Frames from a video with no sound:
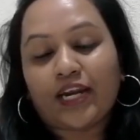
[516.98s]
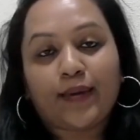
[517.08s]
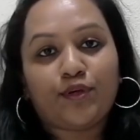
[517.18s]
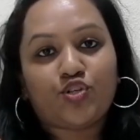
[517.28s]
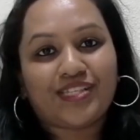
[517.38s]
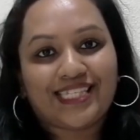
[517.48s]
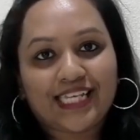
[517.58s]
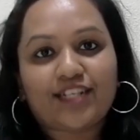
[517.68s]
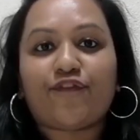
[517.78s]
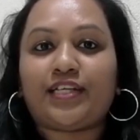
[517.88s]
able to
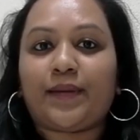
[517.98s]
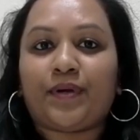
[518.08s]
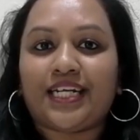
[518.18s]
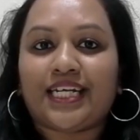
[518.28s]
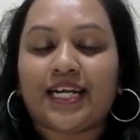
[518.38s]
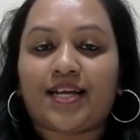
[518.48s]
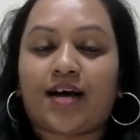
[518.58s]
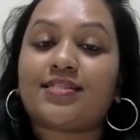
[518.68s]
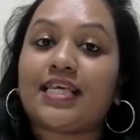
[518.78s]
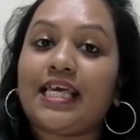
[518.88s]
sit for that particular
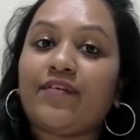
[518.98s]
task